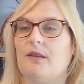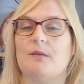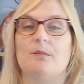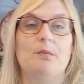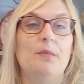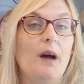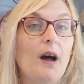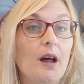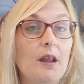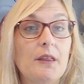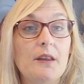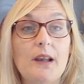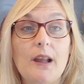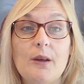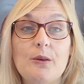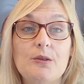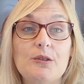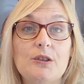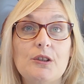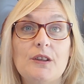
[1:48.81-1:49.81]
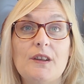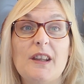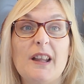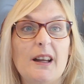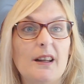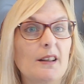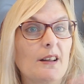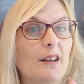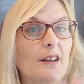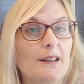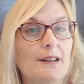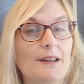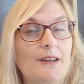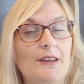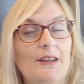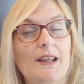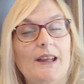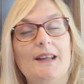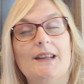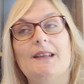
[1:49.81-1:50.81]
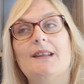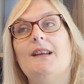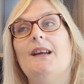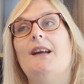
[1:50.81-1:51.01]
and bath lotion, that kind of thing.